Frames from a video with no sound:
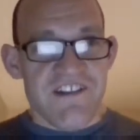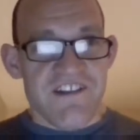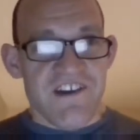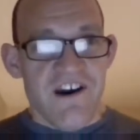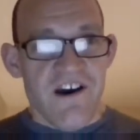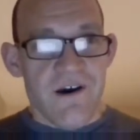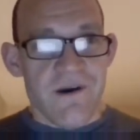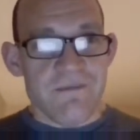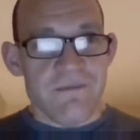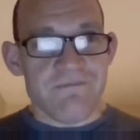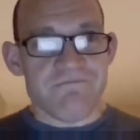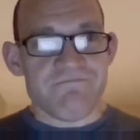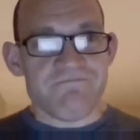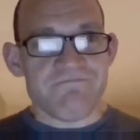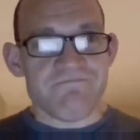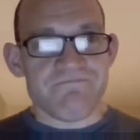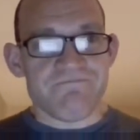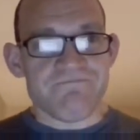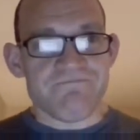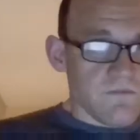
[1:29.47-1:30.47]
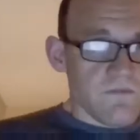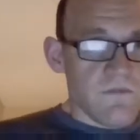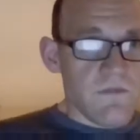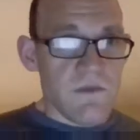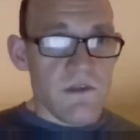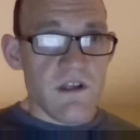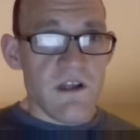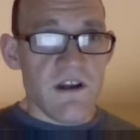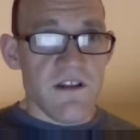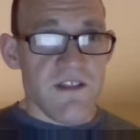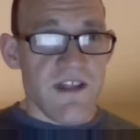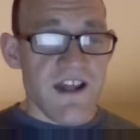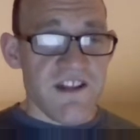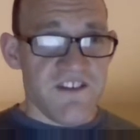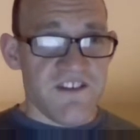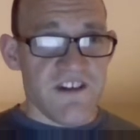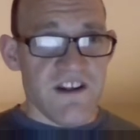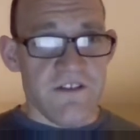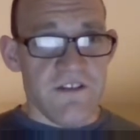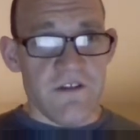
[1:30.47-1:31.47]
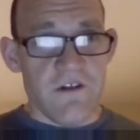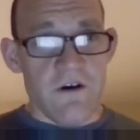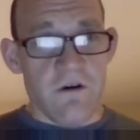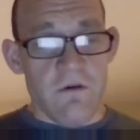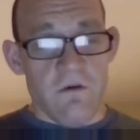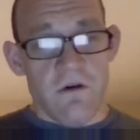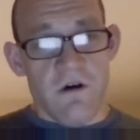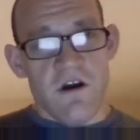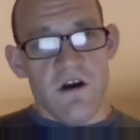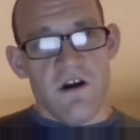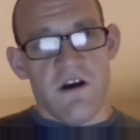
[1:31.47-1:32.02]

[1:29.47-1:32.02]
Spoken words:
time. That said, though,